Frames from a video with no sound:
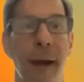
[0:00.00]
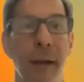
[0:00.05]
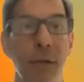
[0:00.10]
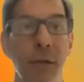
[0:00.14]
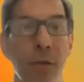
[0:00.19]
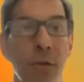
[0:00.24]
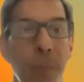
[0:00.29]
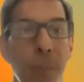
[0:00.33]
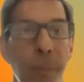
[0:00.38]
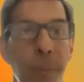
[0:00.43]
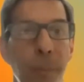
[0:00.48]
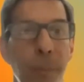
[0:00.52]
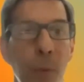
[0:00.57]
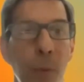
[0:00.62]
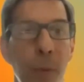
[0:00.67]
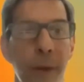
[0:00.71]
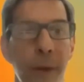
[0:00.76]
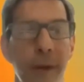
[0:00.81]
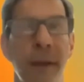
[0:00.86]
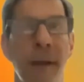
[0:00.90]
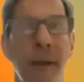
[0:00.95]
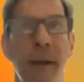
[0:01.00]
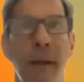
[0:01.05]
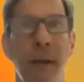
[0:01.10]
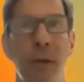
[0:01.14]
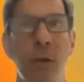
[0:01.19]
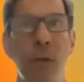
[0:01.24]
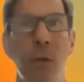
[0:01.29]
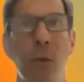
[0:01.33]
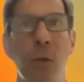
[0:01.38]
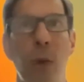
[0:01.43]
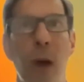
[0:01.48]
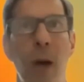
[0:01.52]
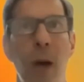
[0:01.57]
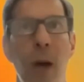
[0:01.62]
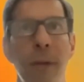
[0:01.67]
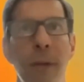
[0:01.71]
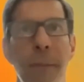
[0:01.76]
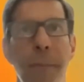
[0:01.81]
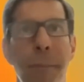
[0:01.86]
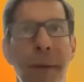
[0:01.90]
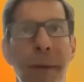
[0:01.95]
support
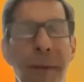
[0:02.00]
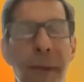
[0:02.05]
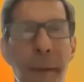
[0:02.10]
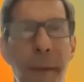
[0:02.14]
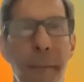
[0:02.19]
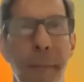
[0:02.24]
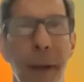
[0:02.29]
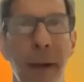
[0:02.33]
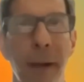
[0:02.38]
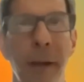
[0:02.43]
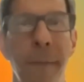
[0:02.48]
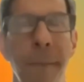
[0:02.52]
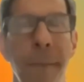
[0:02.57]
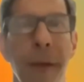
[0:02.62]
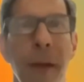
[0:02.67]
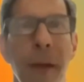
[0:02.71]
throughout the pandemic.